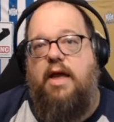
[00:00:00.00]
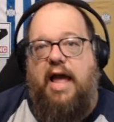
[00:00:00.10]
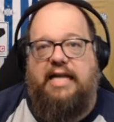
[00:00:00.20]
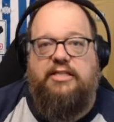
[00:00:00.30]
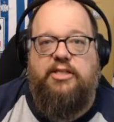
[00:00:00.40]

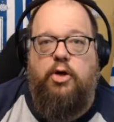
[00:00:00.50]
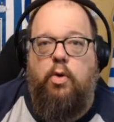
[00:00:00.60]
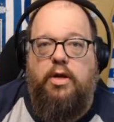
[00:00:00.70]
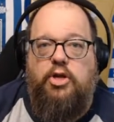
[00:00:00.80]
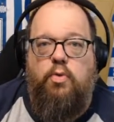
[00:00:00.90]
And
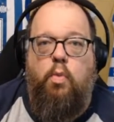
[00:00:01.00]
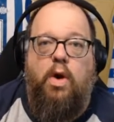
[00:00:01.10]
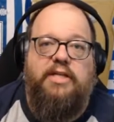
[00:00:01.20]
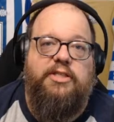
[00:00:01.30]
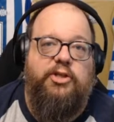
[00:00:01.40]
so you
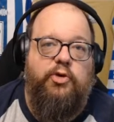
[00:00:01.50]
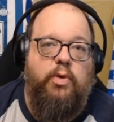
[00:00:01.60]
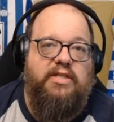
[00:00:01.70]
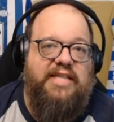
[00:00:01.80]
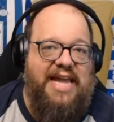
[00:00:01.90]
want to
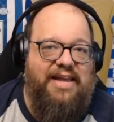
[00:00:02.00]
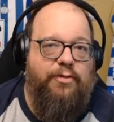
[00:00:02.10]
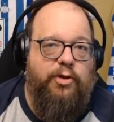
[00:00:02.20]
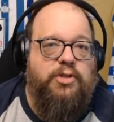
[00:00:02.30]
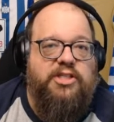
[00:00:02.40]
take
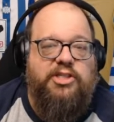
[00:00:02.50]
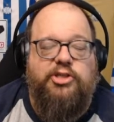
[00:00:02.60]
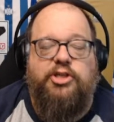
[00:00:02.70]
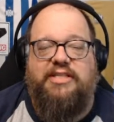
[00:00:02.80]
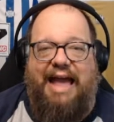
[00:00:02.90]
those
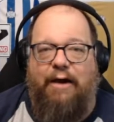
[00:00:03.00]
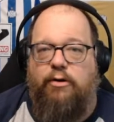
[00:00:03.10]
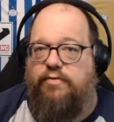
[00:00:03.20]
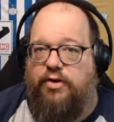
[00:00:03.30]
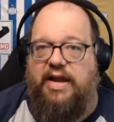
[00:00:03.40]
decisions out
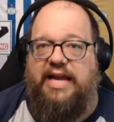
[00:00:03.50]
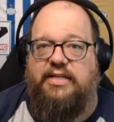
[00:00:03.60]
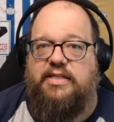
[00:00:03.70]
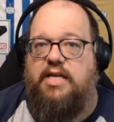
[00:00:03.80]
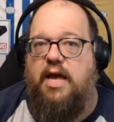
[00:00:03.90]
of their
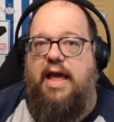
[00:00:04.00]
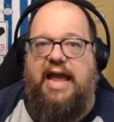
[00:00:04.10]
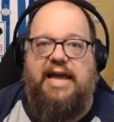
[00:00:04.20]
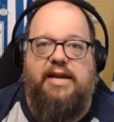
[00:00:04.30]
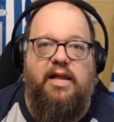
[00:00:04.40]
hands
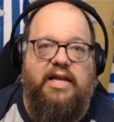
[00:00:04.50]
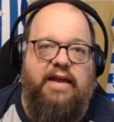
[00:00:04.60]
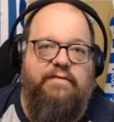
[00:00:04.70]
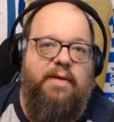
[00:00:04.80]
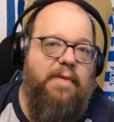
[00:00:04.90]
and
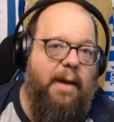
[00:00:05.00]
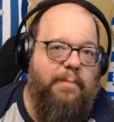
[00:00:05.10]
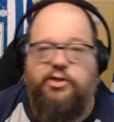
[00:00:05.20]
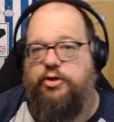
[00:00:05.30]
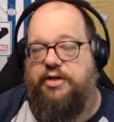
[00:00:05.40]
give them the
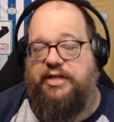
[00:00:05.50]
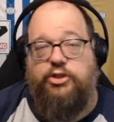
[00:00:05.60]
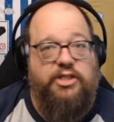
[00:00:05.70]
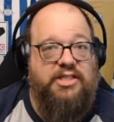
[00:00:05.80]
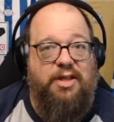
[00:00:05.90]
opportunity
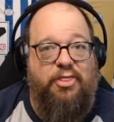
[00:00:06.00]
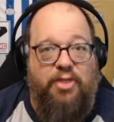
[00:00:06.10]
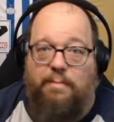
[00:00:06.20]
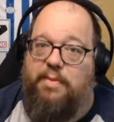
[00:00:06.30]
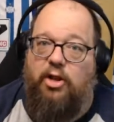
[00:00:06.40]
just to
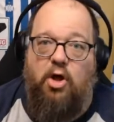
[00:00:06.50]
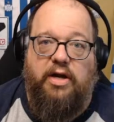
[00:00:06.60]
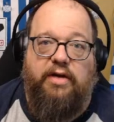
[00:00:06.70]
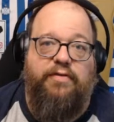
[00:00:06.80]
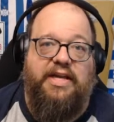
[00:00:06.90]
thump it
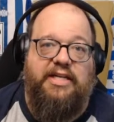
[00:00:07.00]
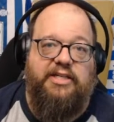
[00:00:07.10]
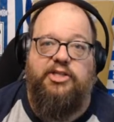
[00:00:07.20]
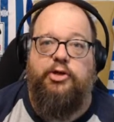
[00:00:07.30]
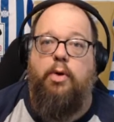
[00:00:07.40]
long if they
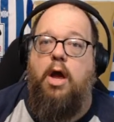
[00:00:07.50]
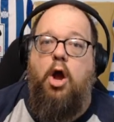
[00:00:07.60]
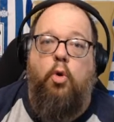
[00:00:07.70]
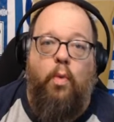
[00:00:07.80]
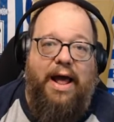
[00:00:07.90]
need to,
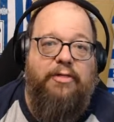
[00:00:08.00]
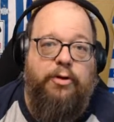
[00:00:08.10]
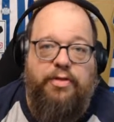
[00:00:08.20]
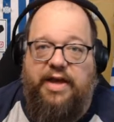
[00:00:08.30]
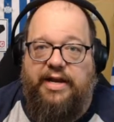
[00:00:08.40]

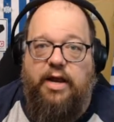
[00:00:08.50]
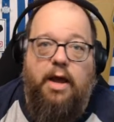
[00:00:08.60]
rather than